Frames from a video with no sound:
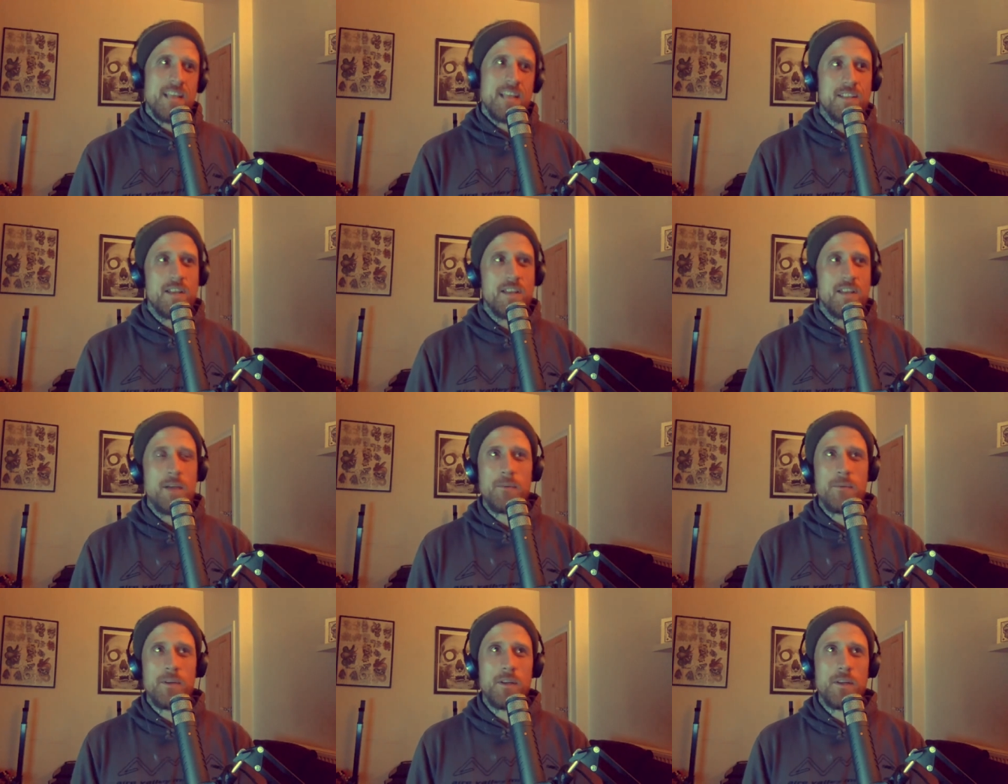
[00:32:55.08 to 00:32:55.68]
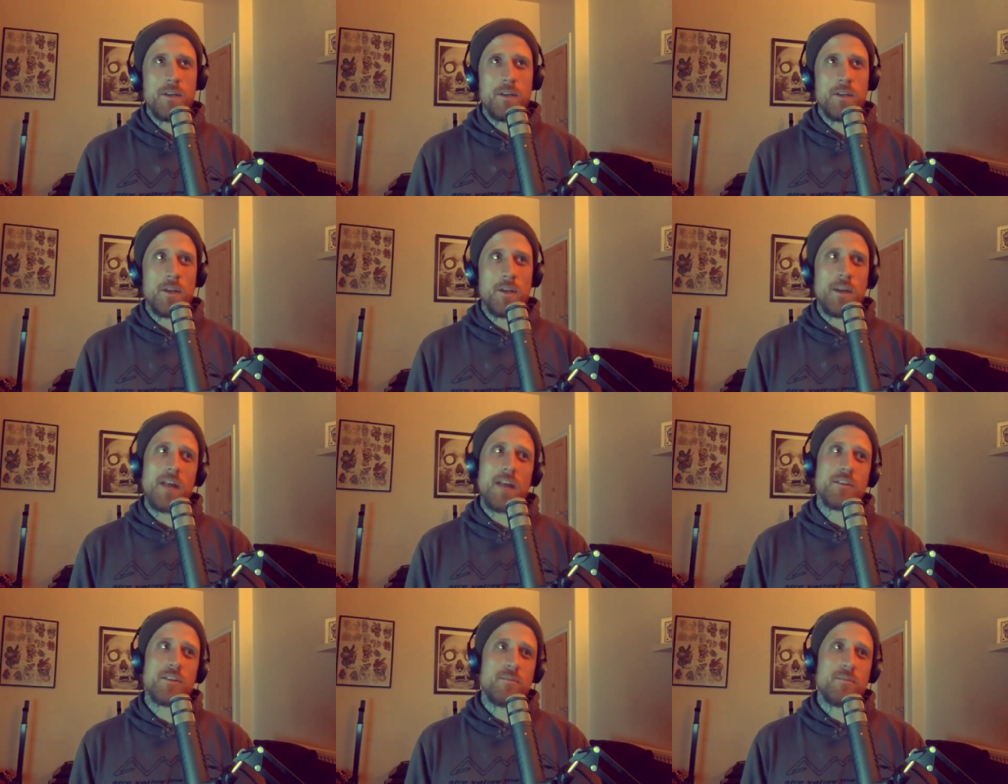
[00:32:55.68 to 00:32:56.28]
I'm going to
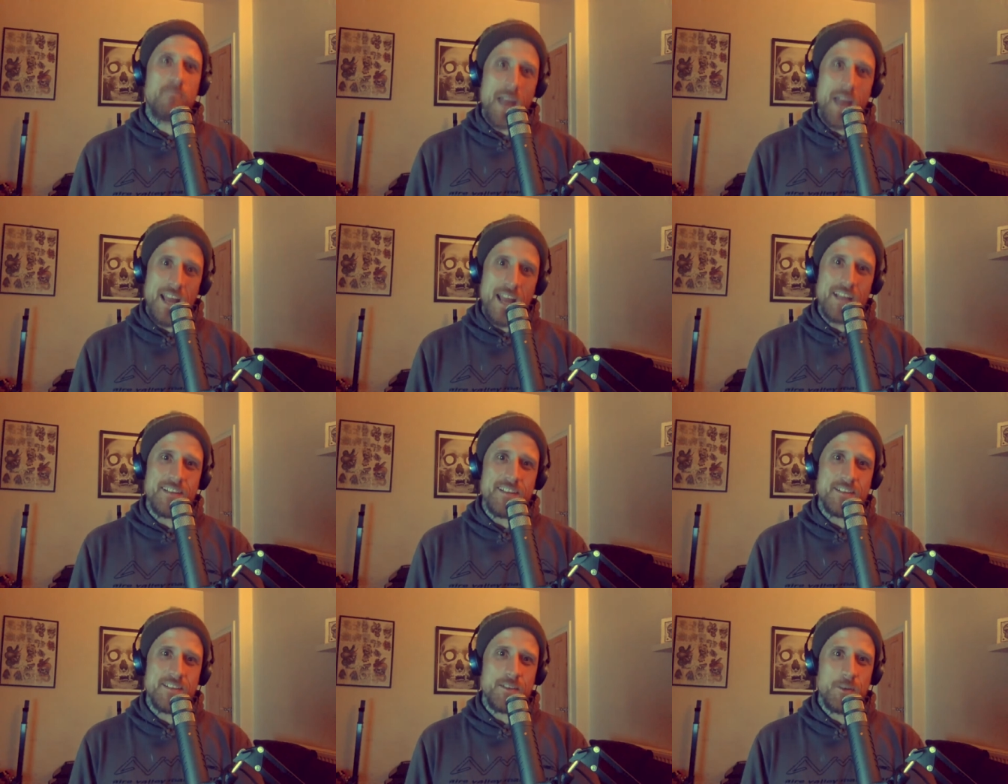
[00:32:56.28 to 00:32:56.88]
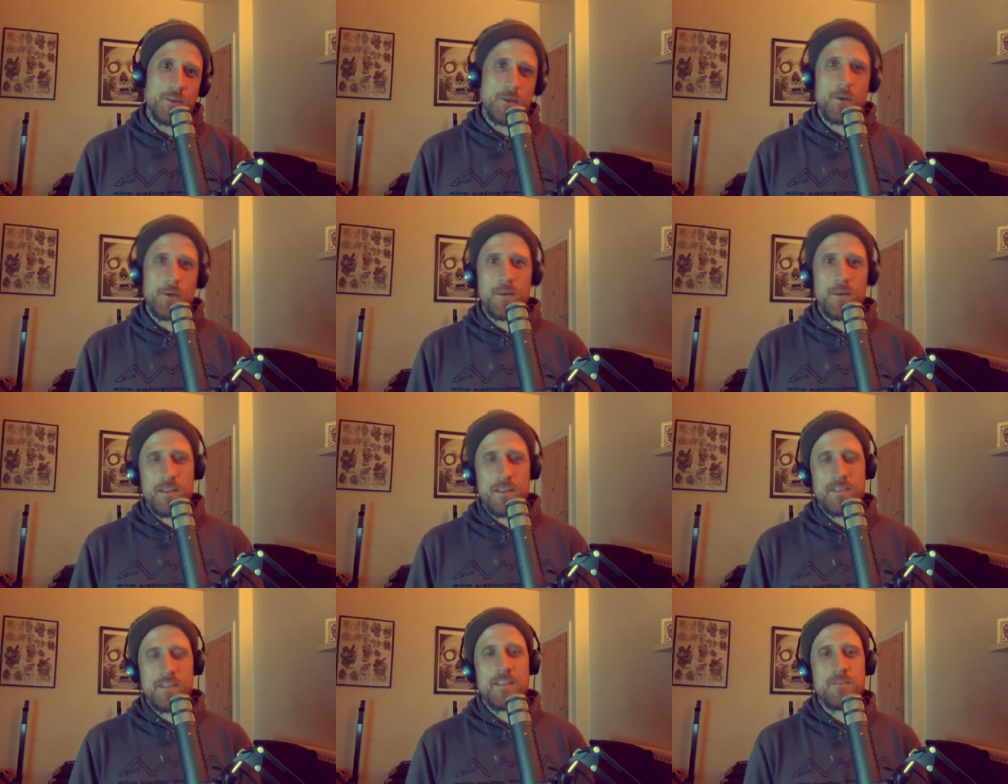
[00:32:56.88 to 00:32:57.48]
learn how to paint. You know,
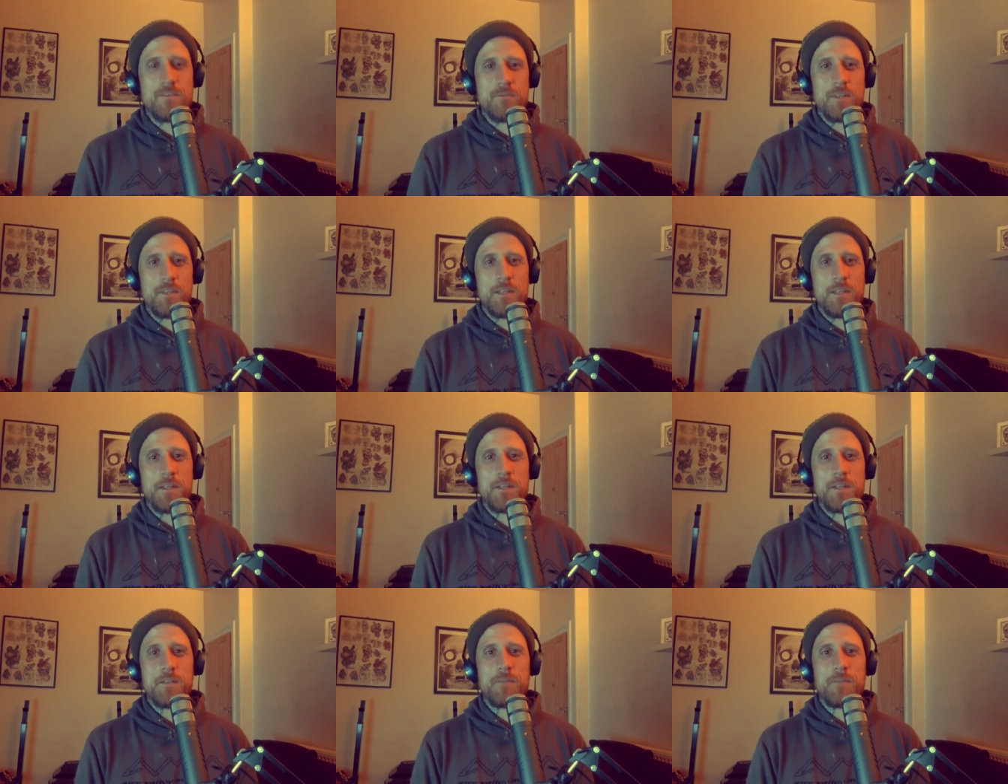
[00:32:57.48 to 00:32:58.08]
I think it's really good.